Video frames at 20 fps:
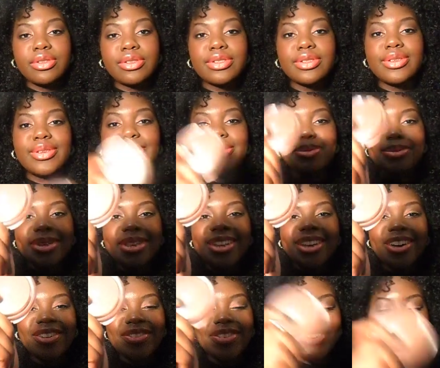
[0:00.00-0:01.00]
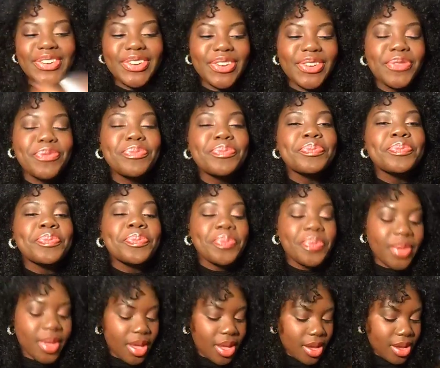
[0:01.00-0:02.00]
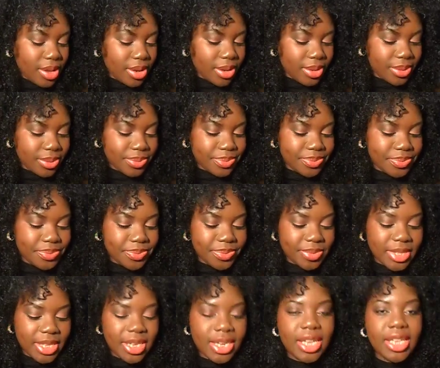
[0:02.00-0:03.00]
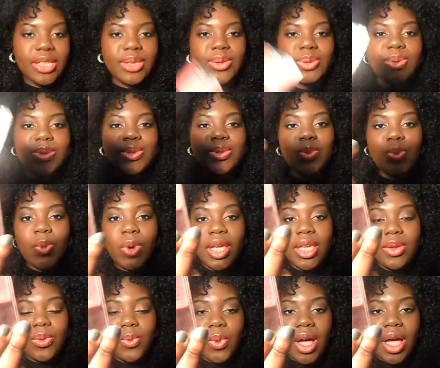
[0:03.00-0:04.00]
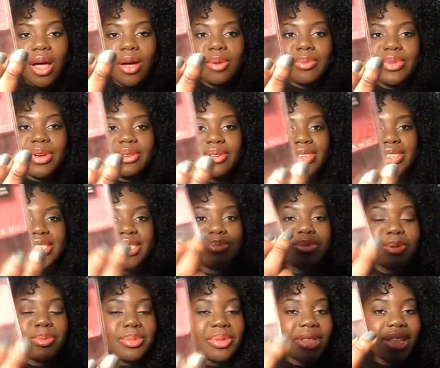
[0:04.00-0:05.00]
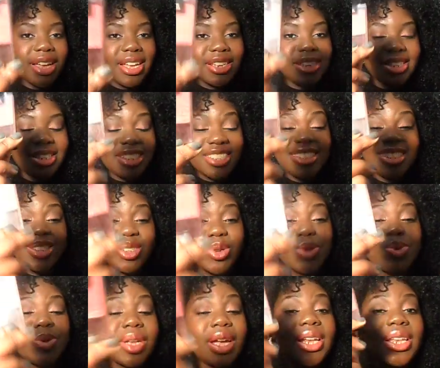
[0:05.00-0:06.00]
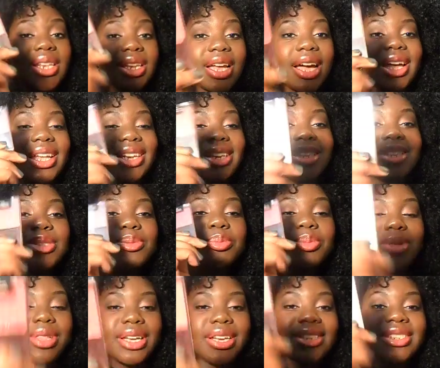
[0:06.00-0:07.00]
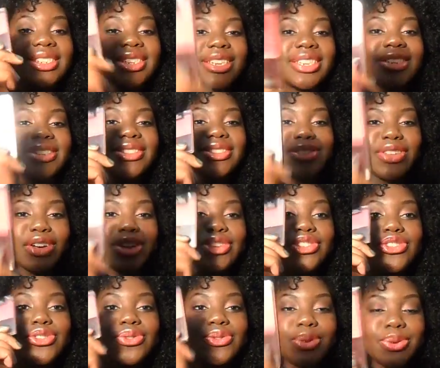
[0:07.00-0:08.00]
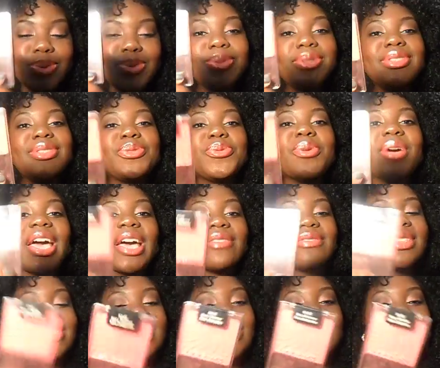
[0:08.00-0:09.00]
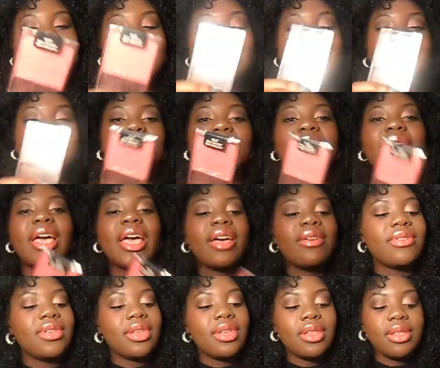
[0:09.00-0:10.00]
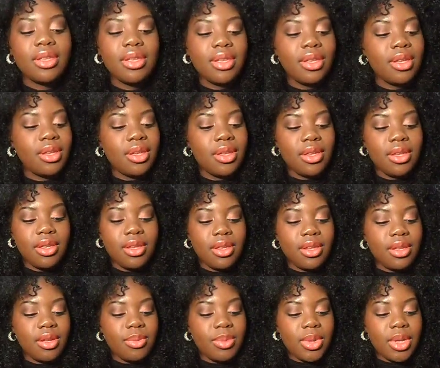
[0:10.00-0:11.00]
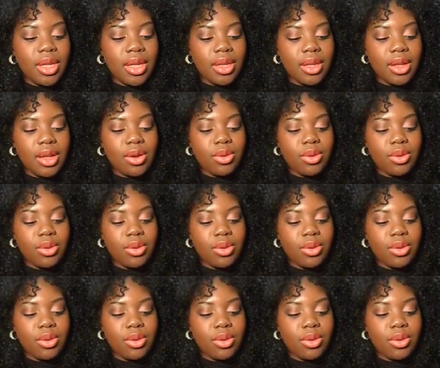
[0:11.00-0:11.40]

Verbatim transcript: excuse me, CoverGirl. Um, then I used Wet n Wild Berry Shimmer Blush $2.99. This blush is the truth. You have to get it. If you don't have it, man, I